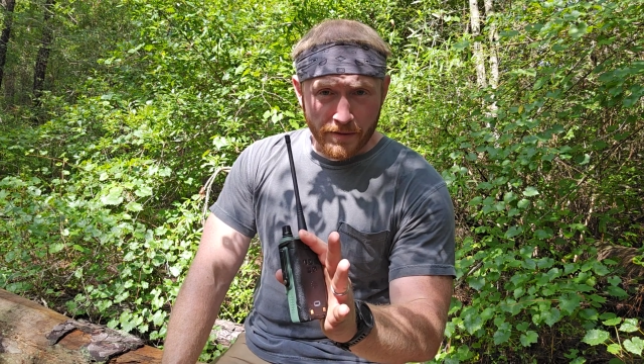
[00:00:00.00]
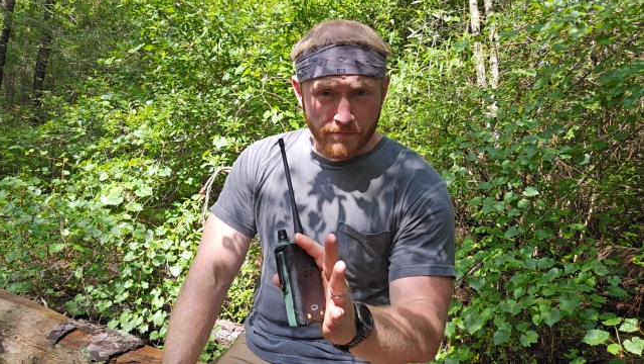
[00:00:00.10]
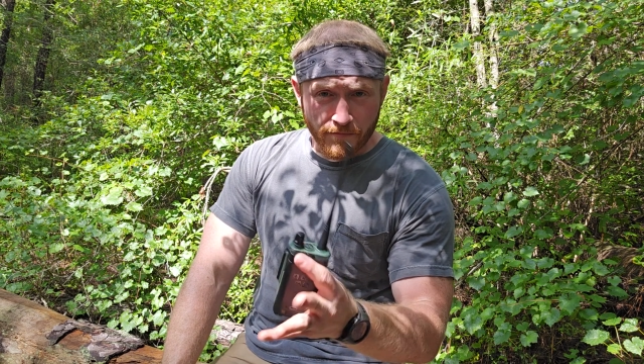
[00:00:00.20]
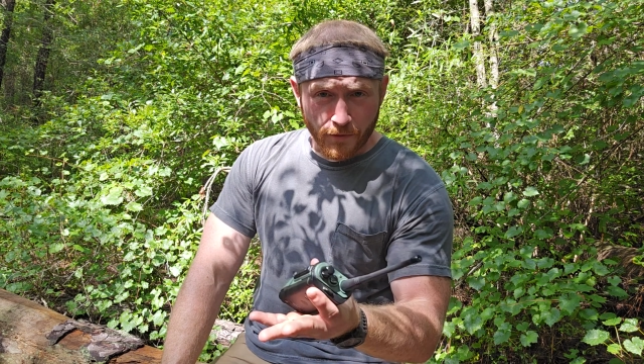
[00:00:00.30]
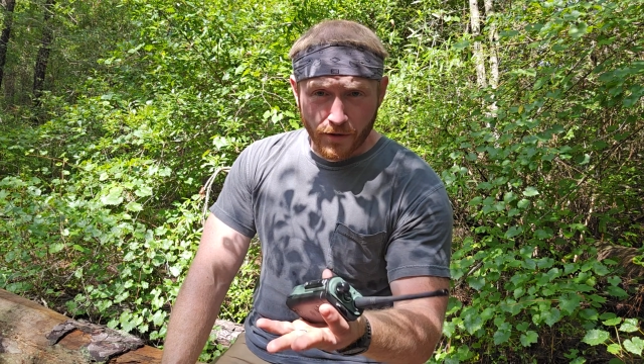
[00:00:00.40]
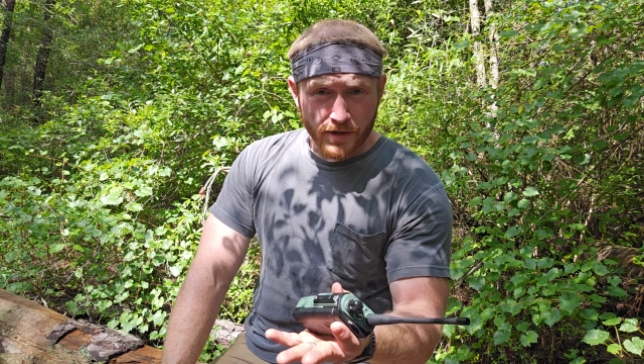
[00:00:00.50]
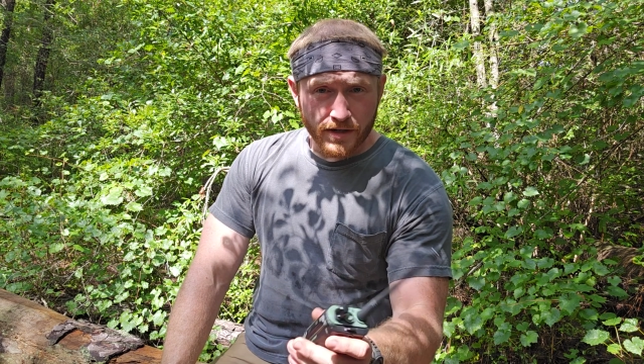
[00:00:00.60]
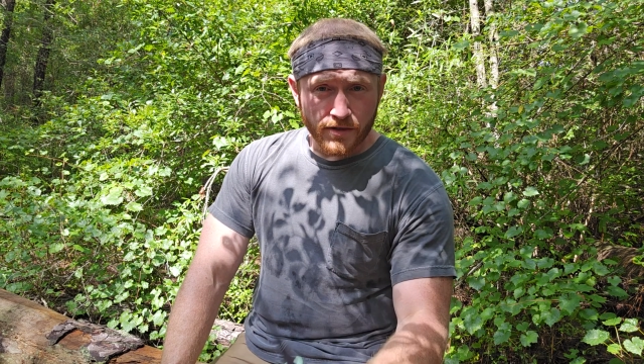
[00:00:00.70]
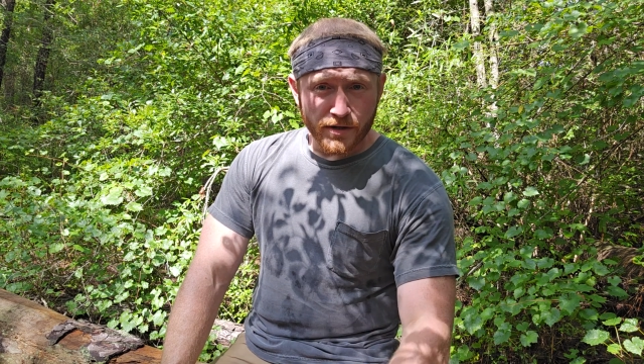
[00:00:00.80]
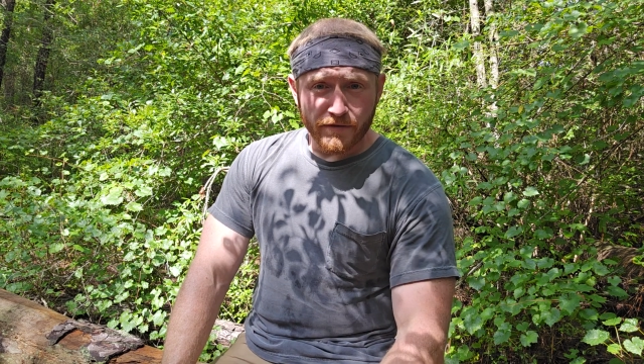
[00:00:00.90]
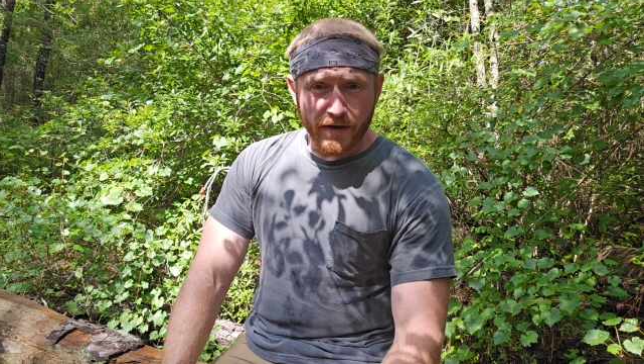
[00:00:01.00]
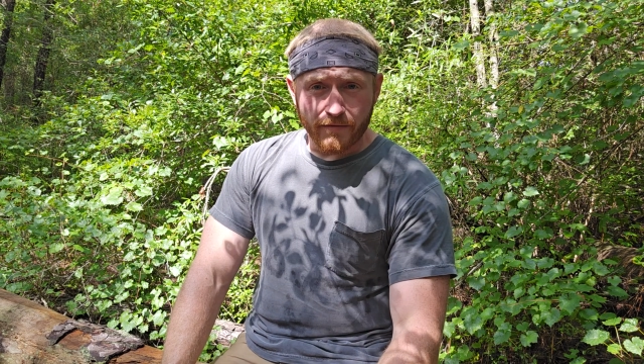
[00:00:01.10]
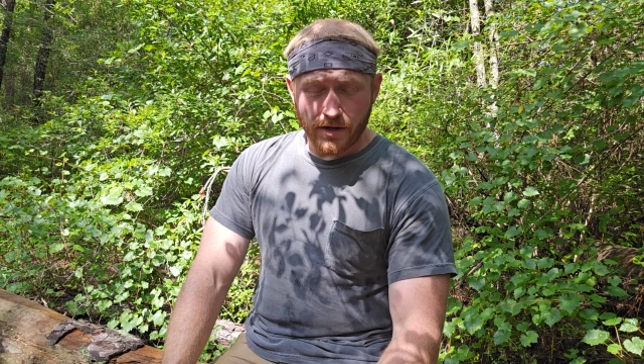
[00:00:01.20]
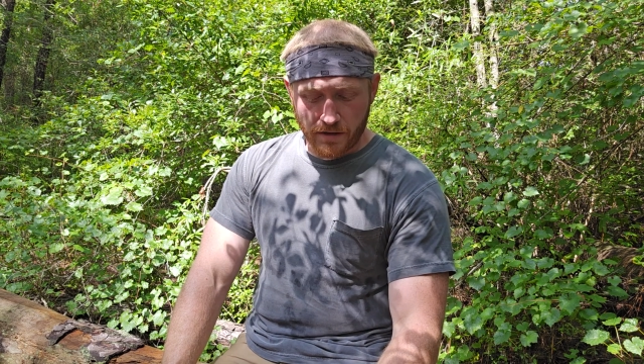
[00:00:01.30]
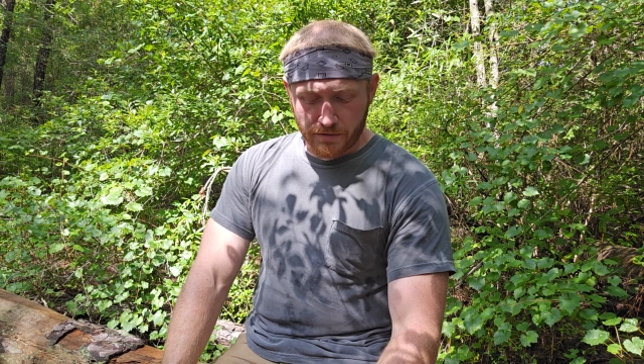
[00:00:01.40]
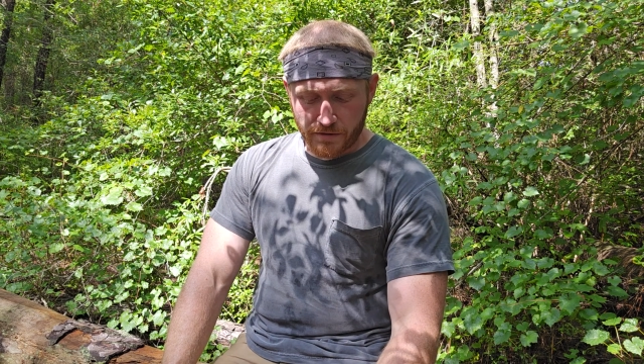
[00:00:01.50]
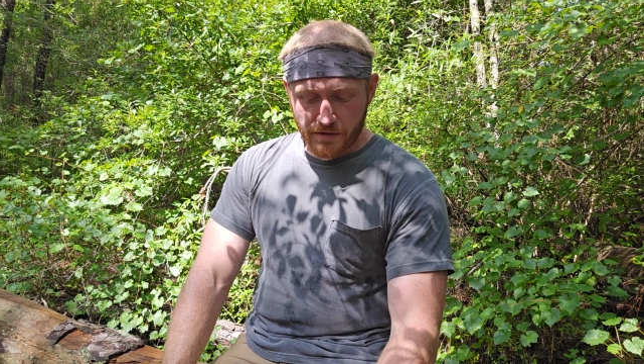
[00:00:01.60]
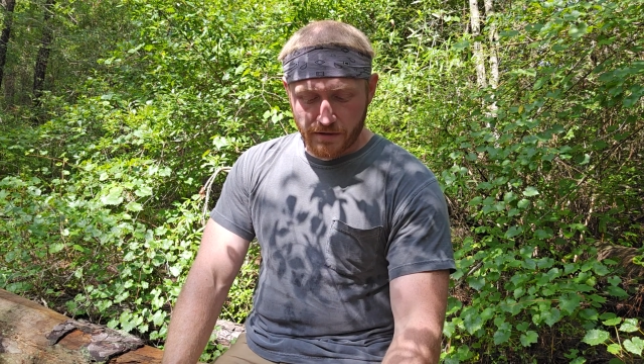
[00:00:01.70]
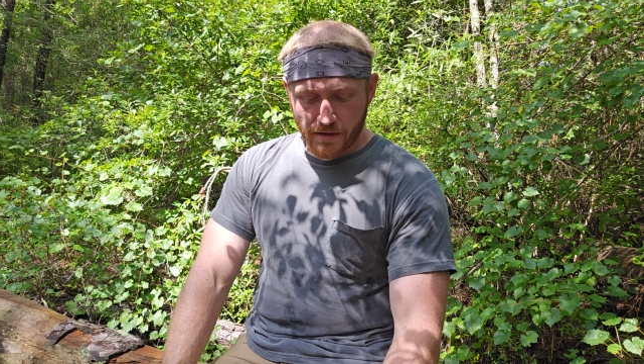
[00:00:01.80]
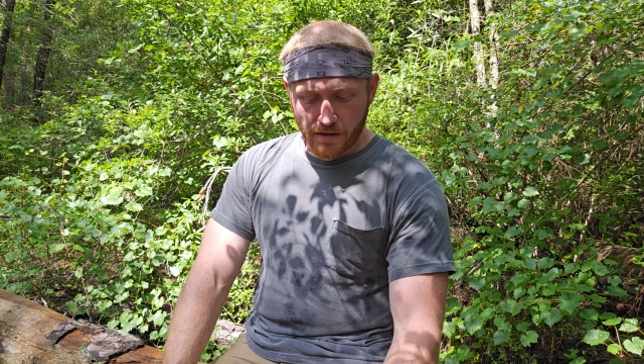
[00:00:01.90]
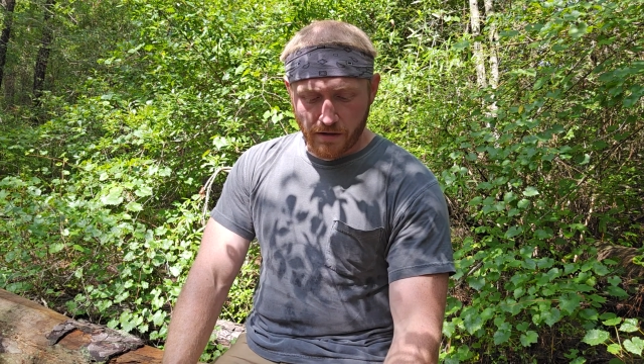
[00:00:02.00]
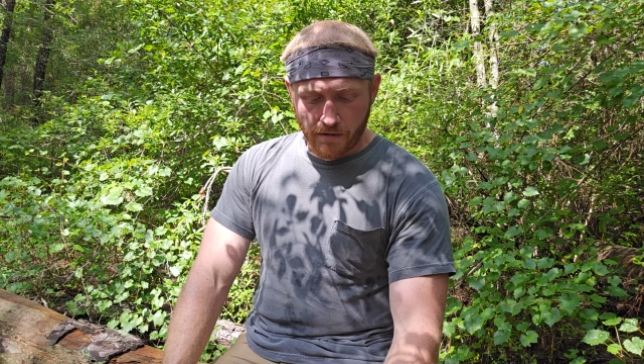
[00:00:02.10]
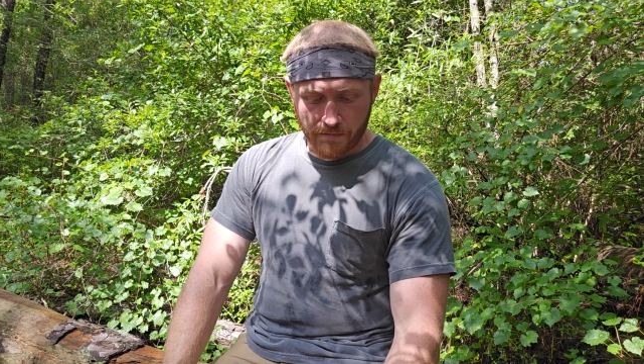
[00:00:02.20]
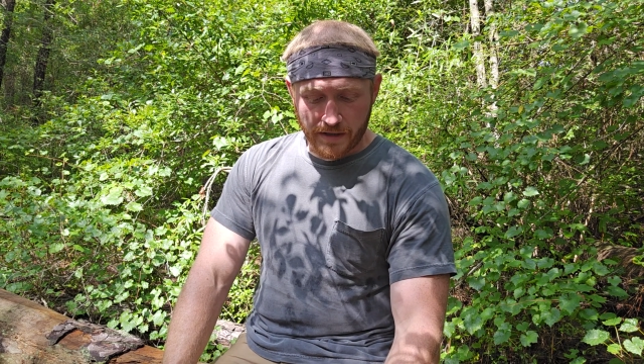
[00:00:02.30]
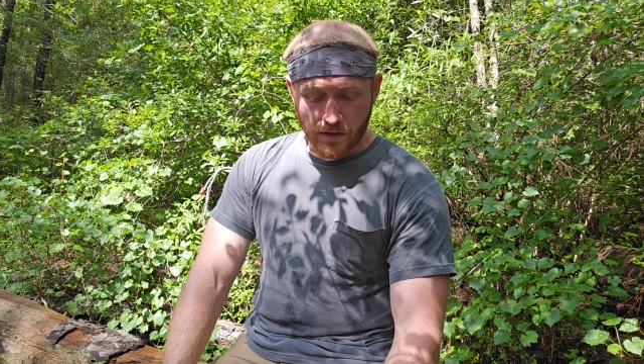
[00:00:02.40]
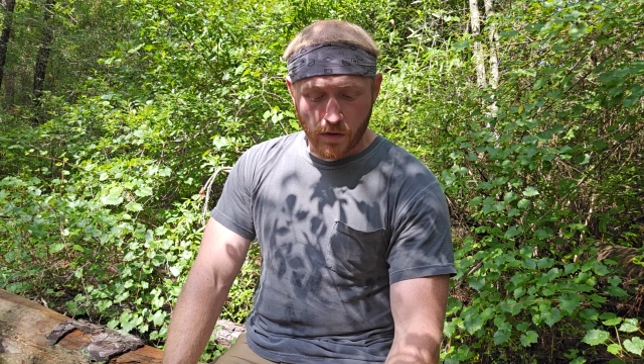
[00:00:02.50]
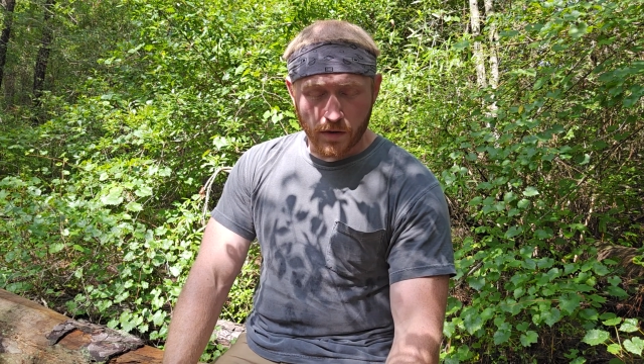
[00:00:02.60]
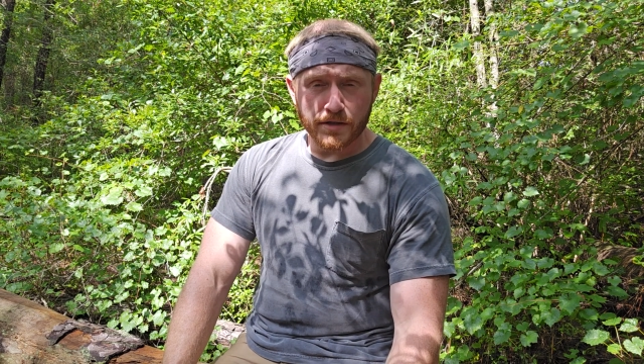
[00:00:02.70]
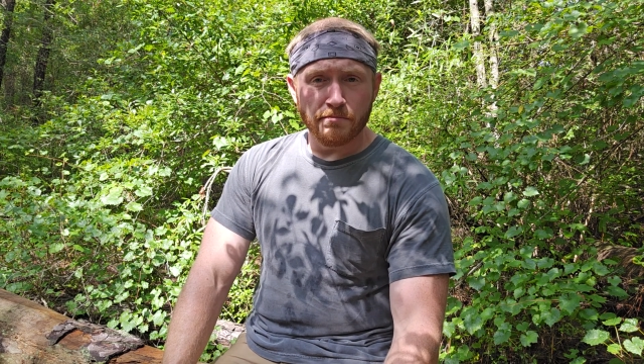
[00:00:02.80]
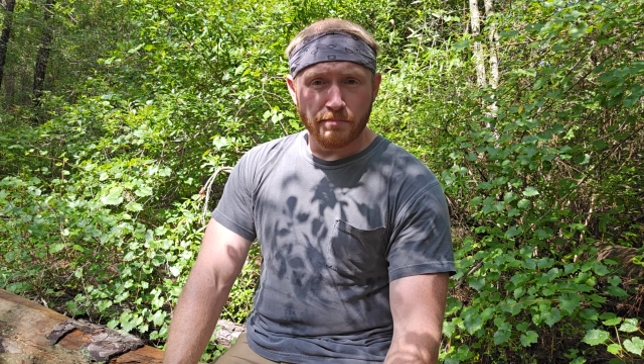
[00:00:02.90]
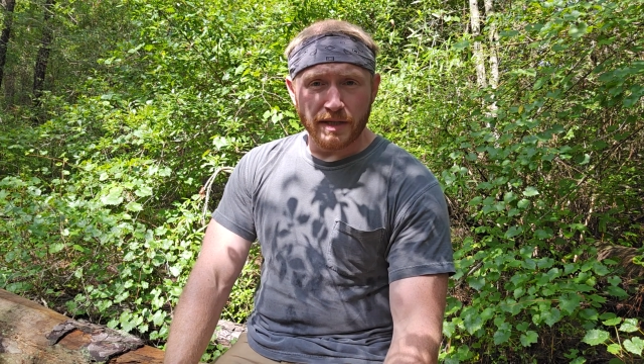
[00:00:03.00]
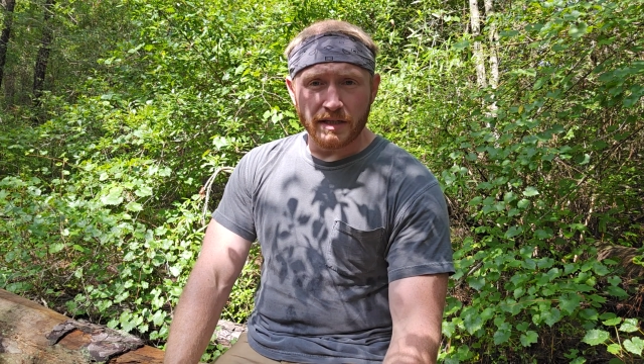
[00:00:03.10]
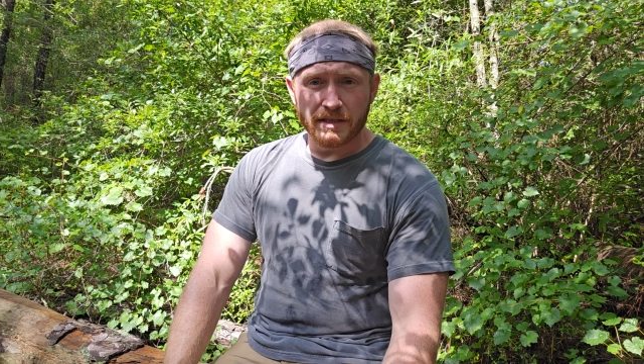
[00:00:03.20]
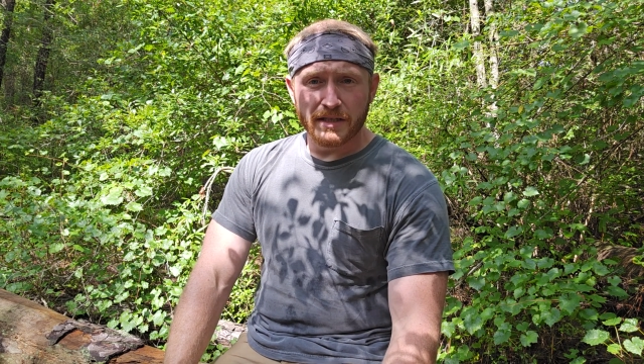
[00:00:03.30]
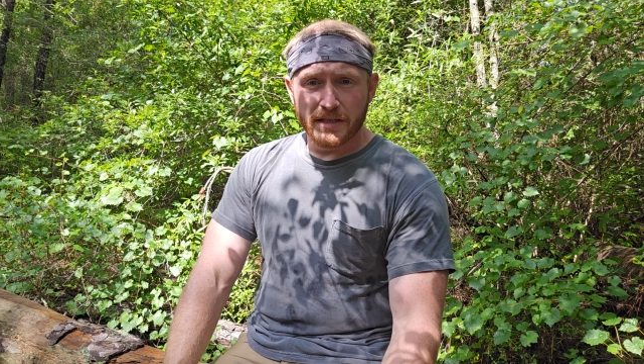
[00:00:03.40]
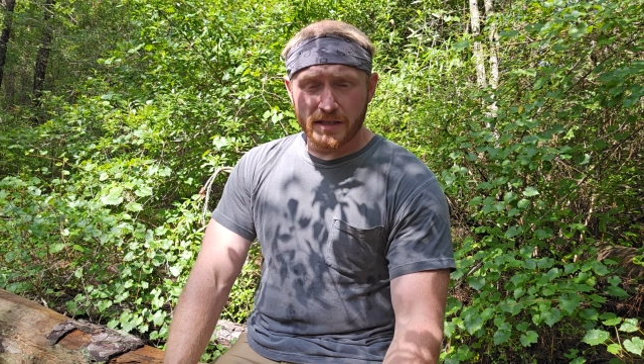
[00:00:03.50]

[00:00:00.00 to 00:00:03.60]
for $30 to $35, it's hard to beat